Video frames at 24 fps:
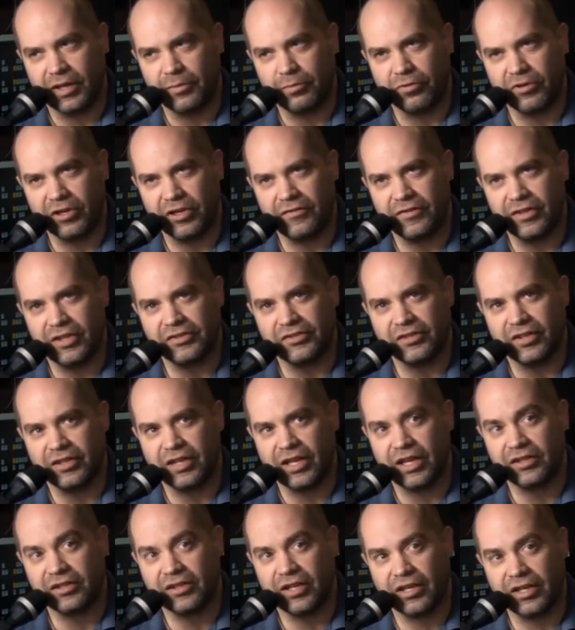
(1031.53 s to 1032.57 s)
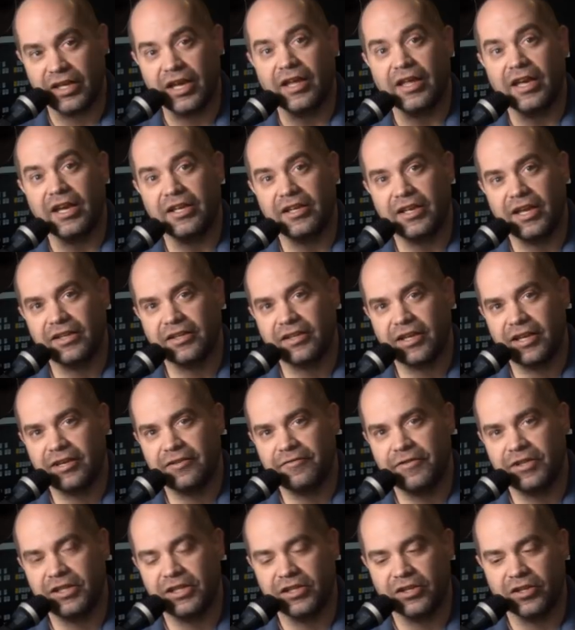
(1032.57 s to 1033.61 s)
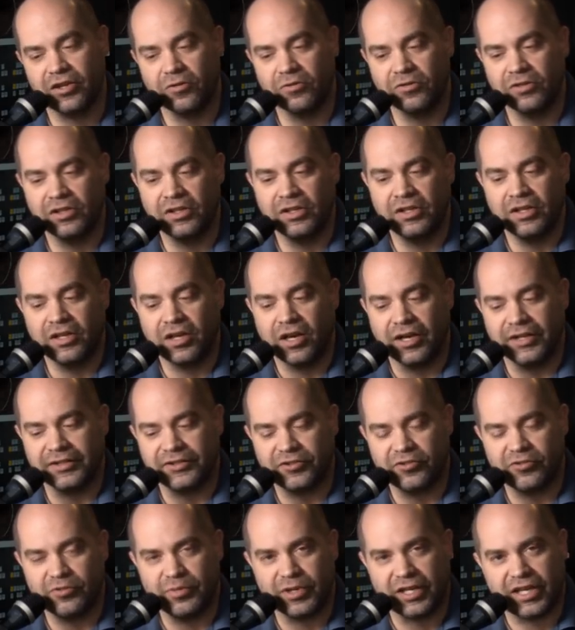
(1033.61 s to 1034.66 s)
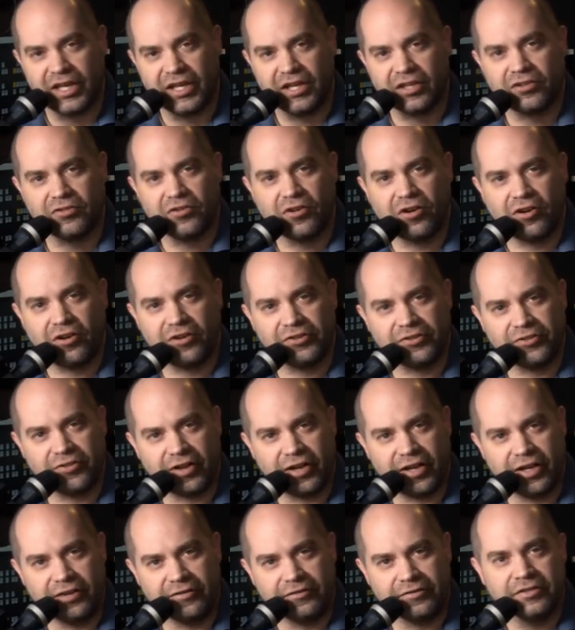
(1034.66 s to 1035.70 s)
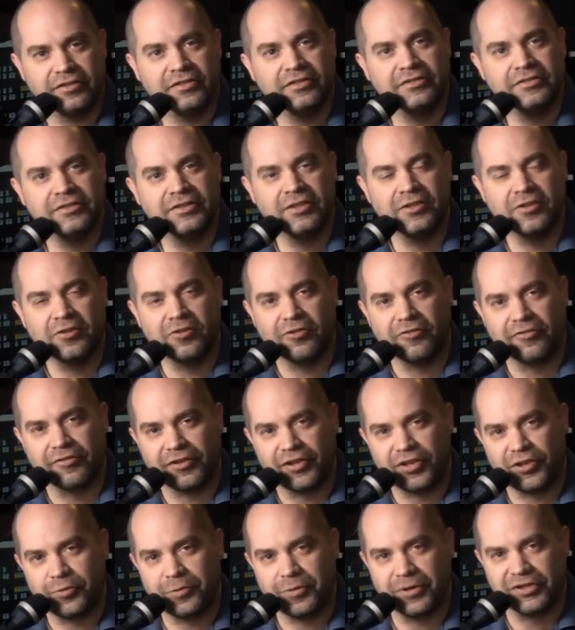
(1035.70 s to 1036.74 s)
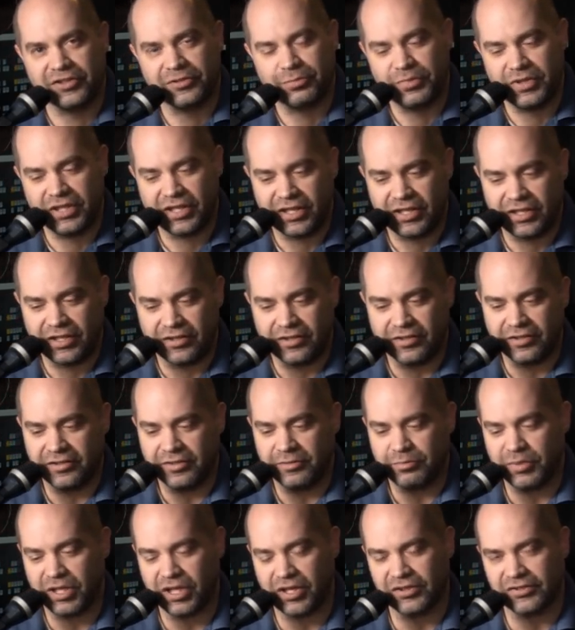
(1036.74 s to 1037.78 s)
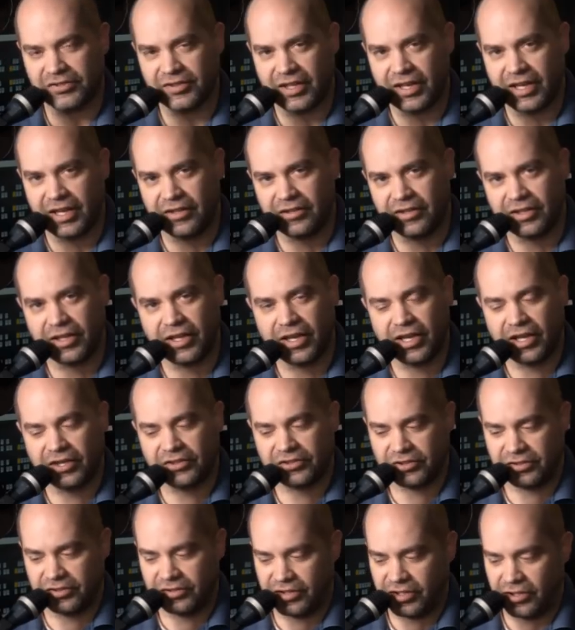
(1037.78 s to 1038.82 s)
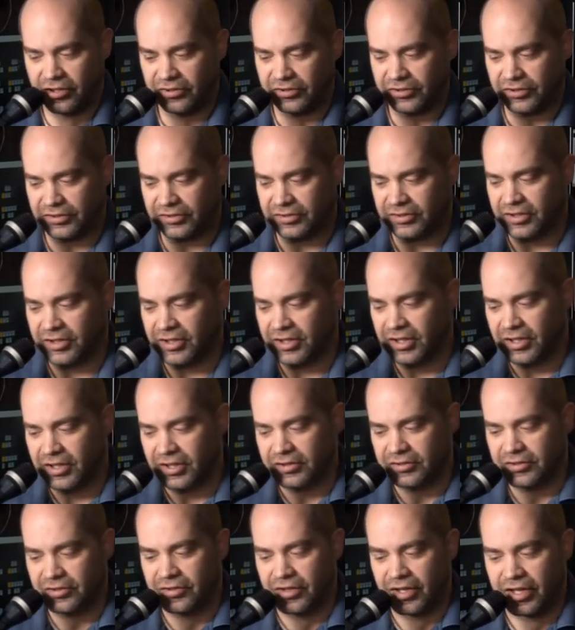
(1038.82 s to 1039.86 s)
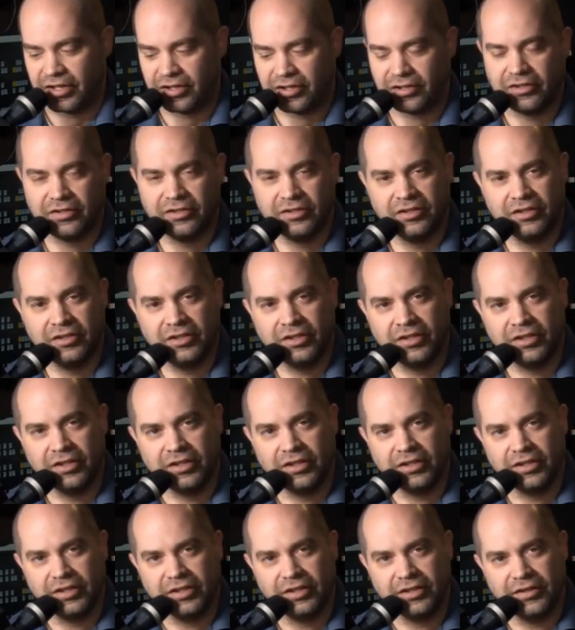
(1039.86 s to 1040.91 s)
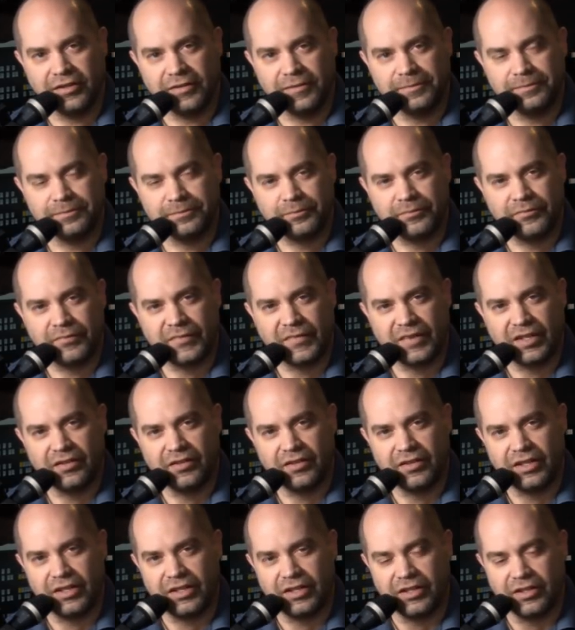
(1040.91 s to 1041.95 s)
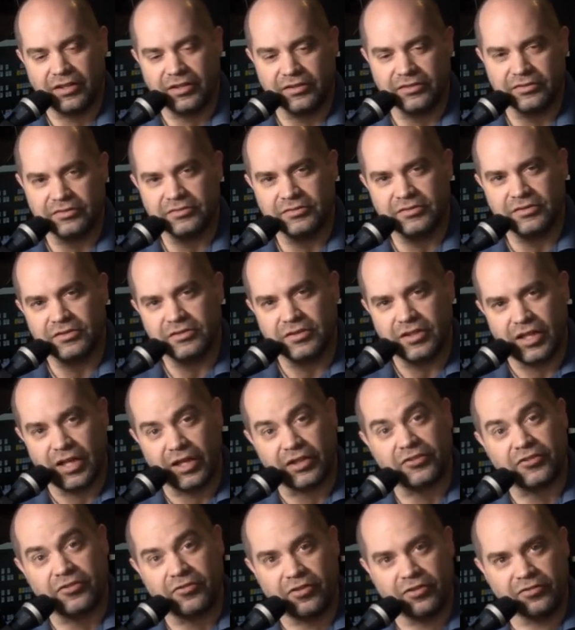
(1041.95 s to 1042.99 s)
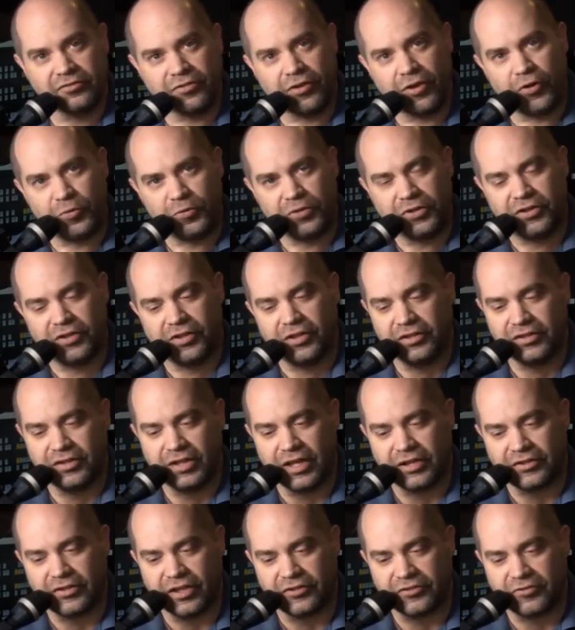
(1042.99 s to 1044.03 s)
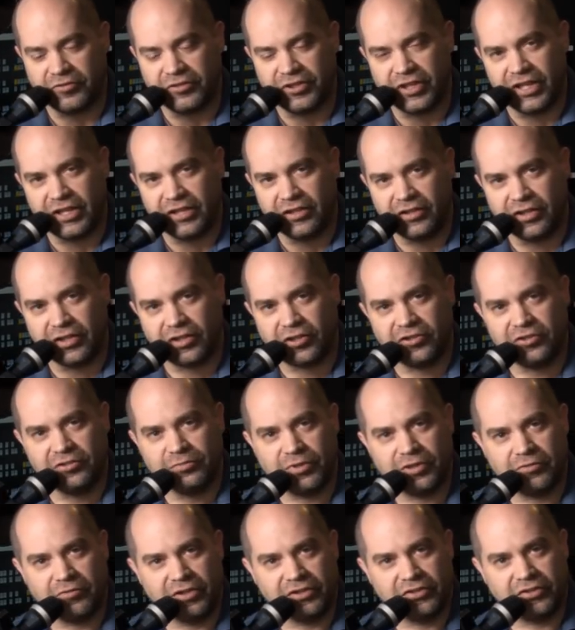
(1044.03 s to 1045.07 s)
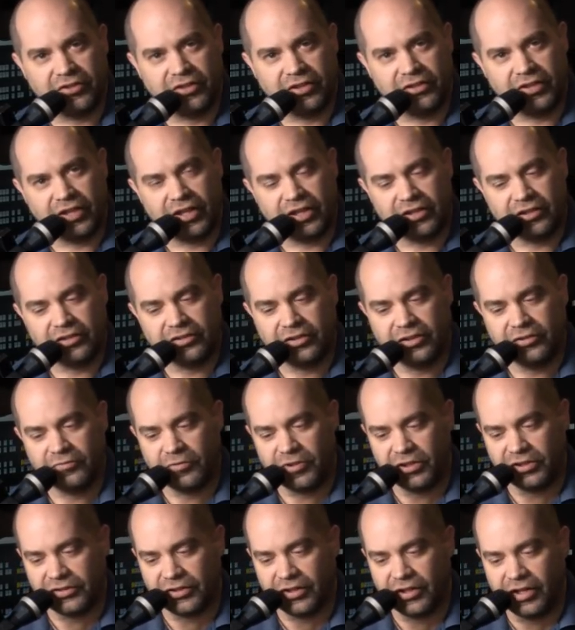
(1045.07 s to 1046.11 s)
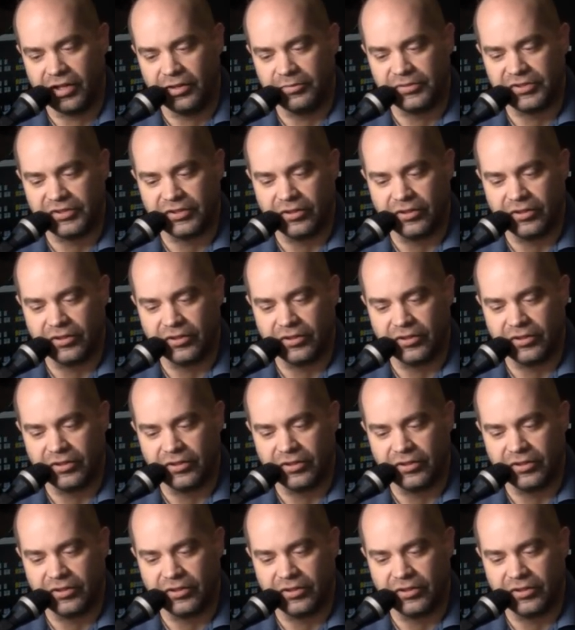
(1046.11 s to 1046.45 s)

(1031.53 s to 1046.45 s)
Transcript: I believe they said eight K, yeah, eight K video onto a mechanical hard drive over U S B, because they had the cache in there to to take uh, the uh, extra load, that extra data that couldn't be written to the data in real time.